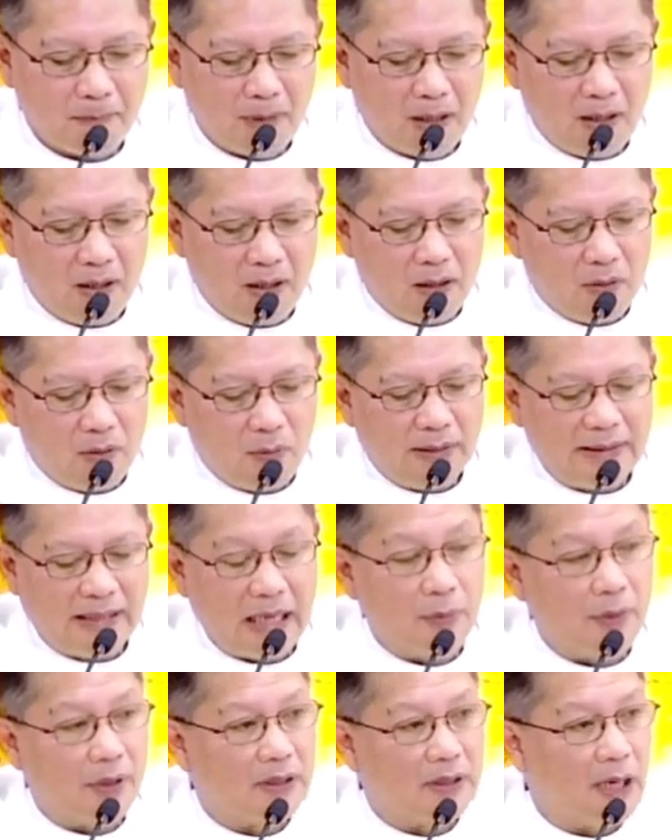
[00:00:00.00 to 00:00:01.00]
When they
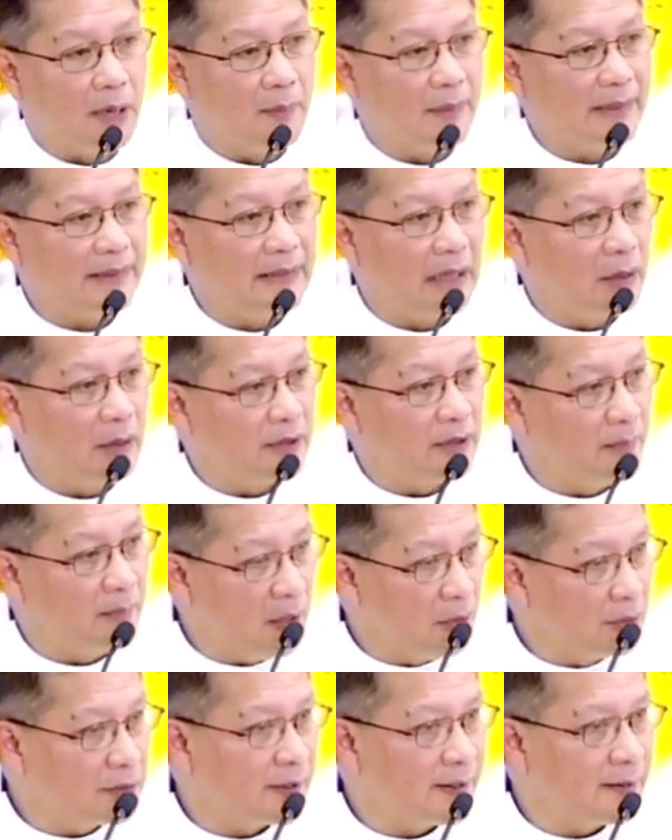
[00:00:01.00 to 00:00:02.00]
were coming down the
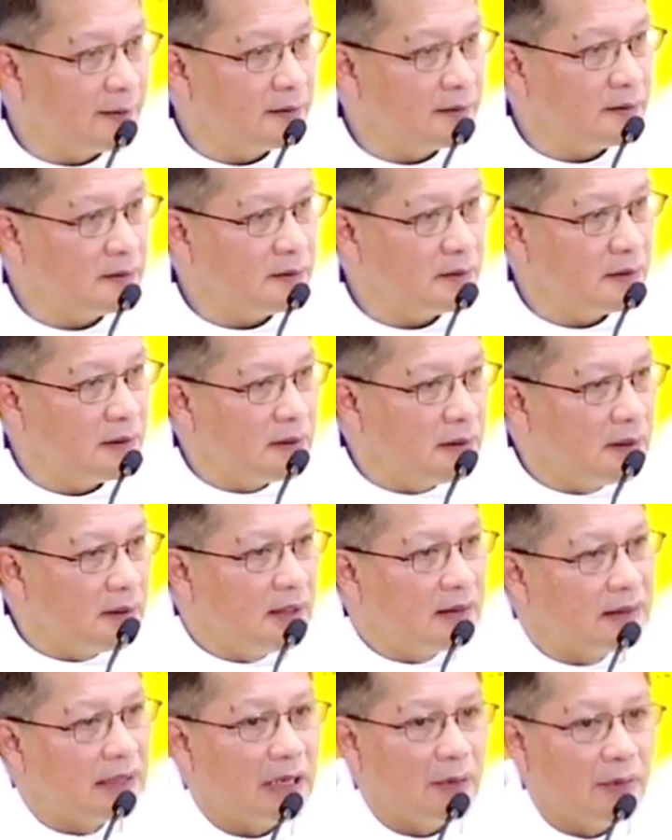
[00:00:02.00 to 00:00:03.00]
mountain,
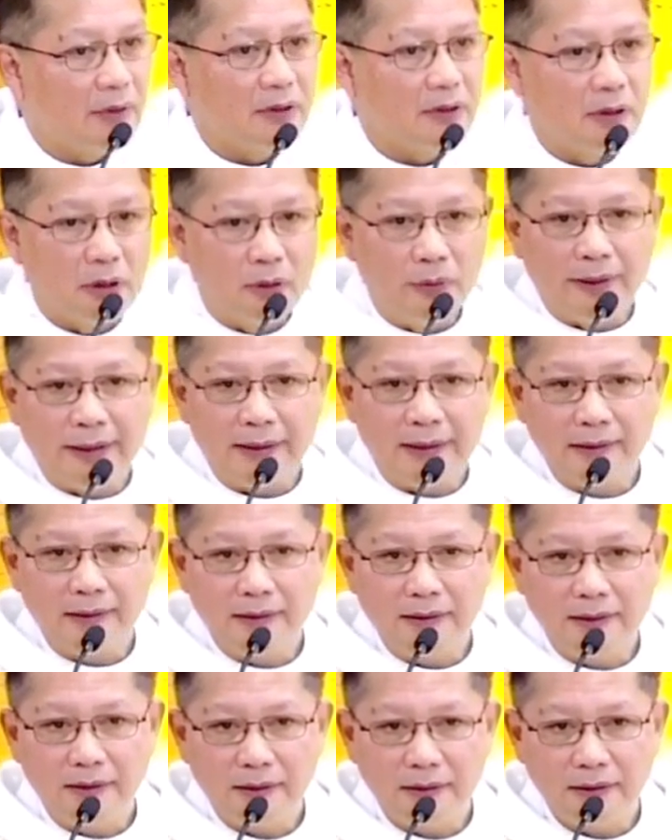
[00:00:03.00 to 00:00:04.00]
they were
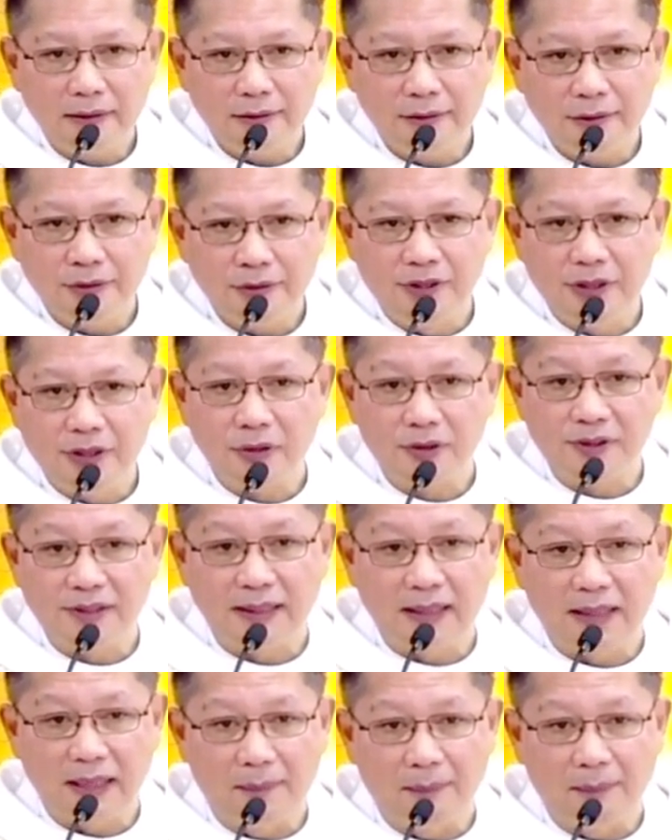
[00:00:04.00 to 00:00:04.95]
going to Jerusalem.